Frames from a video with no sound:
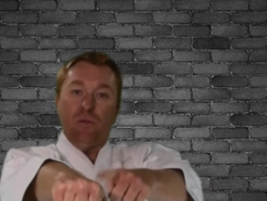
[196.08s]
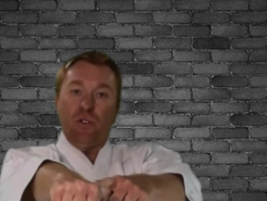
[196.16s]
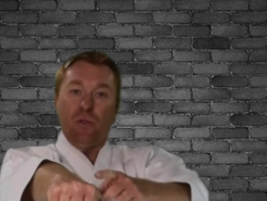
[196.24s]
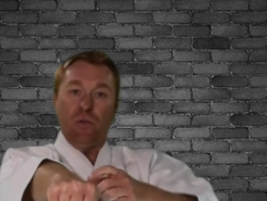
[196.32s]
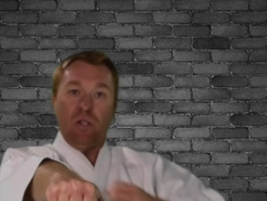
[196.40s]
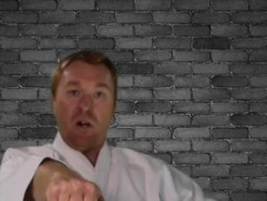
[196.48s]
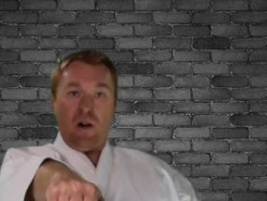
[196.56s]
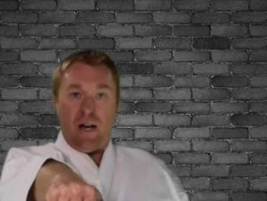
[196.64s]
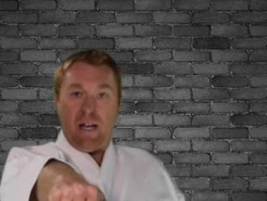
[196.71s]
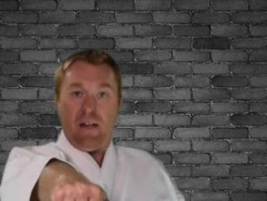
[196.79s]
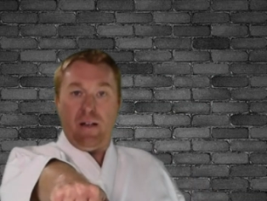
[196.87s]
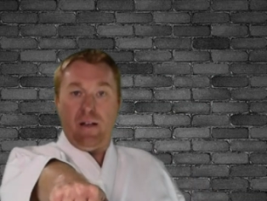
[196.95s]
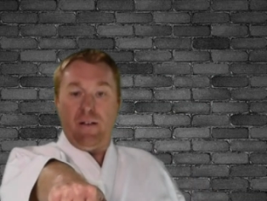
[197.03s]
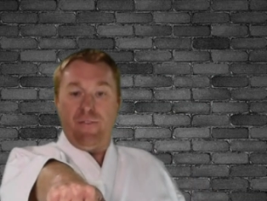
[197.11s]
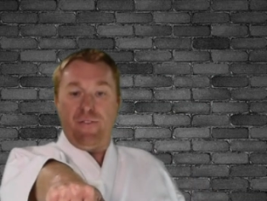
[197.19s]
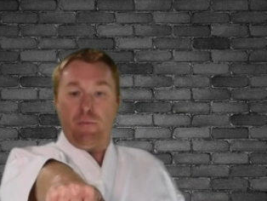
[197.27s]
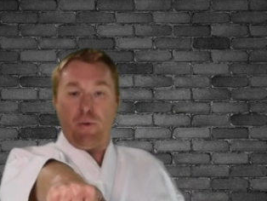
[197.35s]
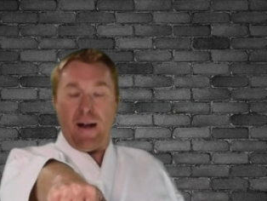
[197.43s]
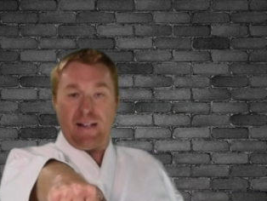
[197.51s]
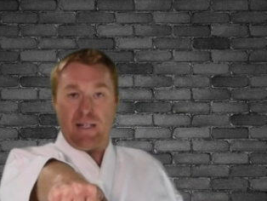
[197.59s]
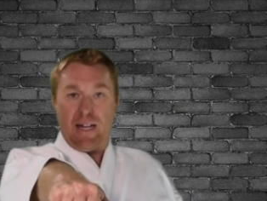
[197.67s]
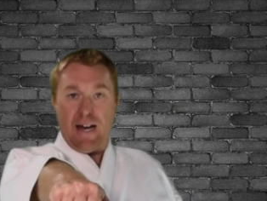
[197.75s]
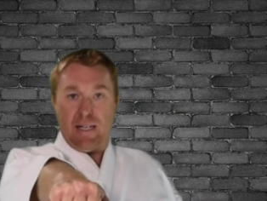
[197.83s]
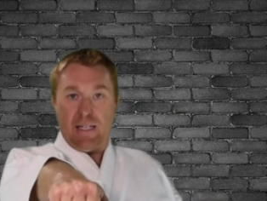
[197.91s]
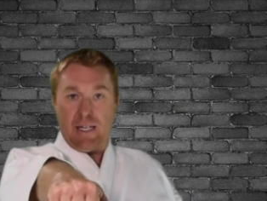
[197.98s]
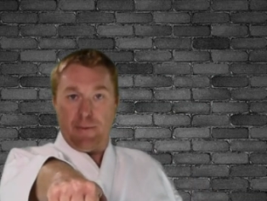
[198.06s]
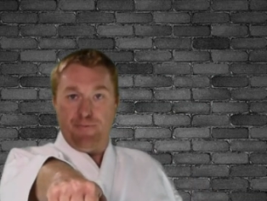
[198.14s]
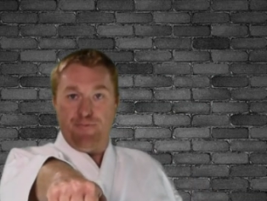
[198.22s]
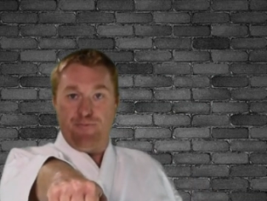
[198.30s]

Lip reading: too tight for practicality.